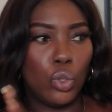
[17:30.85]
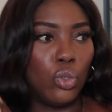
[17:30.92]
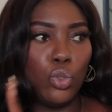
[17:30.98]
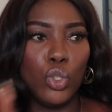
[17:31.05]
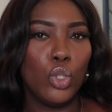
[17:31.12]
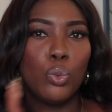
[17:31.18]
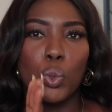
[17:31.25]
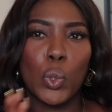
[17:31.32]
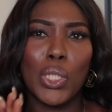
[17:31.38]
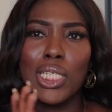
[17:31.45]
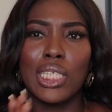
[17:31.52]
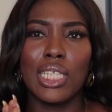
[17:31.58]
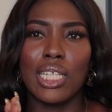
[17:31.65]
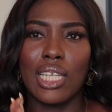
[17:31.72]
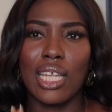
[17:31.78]
dupes or
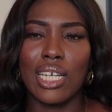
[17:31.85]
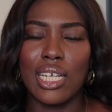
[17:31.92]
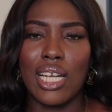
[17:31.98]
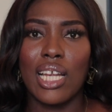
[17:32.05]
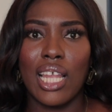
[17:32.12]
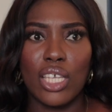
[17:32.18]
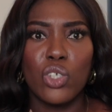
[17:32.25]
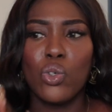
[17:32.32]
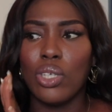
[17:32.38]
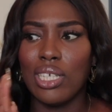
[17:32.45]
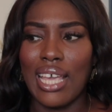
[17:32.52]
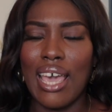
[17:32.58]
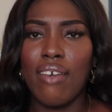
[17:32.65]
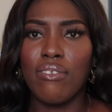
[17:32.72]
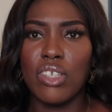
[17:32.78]
anything like that. Like, you can
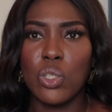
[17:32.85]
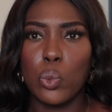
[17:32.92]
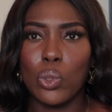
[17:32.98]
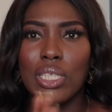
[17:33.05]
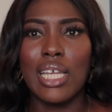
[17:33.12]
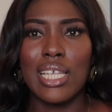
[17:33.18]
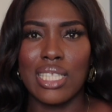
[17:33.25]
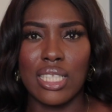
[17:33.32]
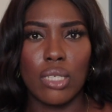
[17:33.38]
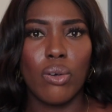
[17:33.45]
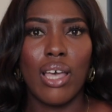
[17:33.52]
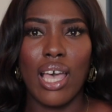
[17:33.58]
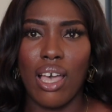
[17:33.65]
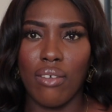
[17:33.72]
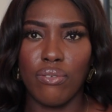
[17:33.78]
have this one and still
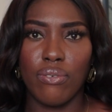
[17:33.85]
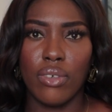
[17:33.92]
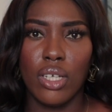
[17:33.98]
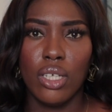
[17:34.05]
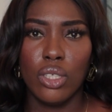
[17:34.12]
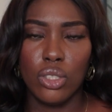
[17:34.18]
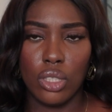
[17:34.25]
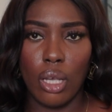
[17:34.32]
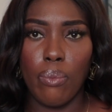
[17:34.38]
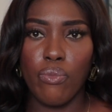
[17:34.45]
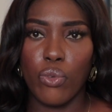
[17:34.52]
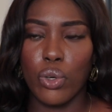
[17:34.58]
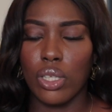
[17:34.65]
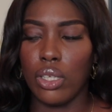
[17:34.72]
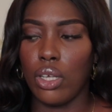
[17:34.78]
have Tom
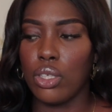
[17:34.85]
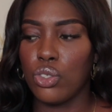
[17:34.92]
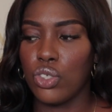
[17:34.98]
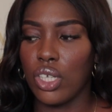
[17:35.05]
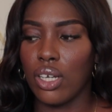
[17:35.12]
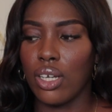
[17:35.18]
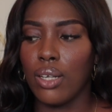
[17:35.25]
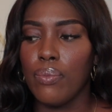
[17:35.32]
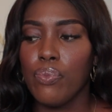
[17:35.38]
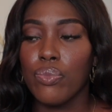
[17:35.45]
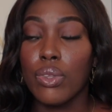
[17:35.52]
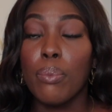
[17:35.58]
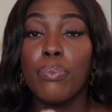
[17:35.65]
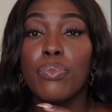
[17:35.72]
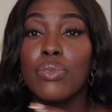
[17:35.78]
Ford Lost Cherry.
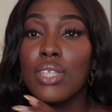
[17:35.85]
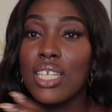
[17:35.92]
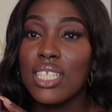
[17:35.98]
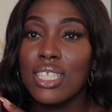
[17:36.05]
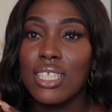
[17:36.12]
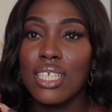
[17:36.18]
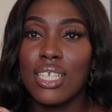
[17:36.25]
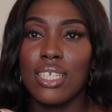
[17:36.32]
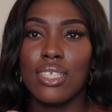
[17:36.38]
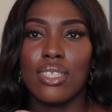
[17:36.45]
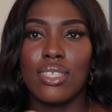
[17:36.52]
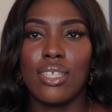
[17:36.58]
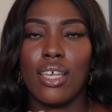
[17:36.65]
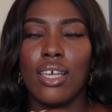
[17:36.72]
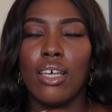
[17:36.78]
This is